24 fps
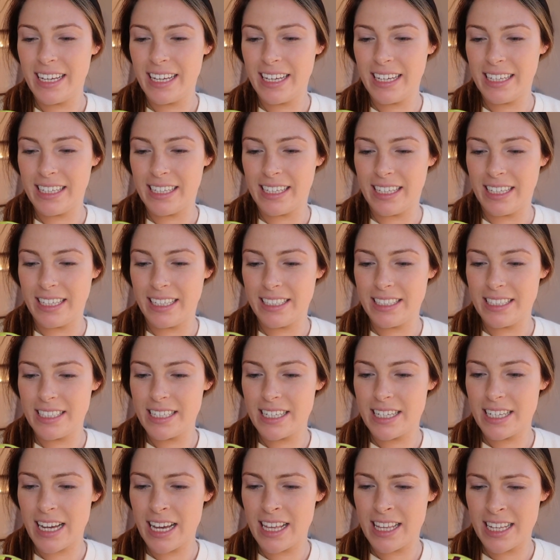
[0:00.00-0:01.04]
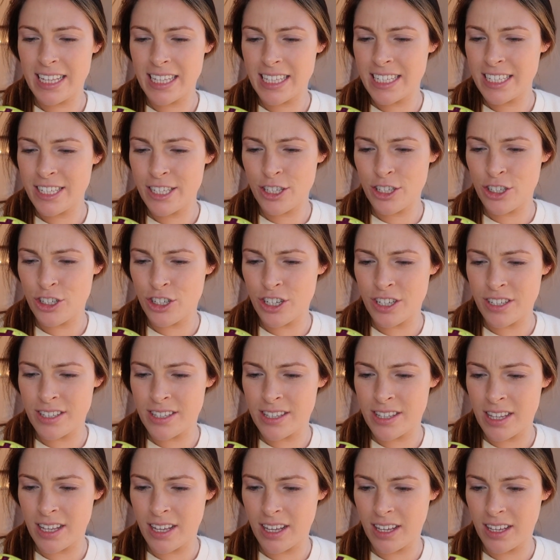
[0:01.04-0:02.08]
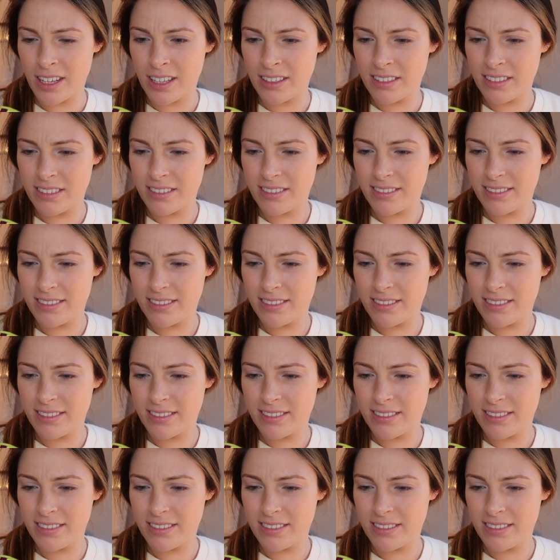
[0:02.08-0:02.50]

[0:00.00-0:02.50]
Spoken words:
and I think this is just the,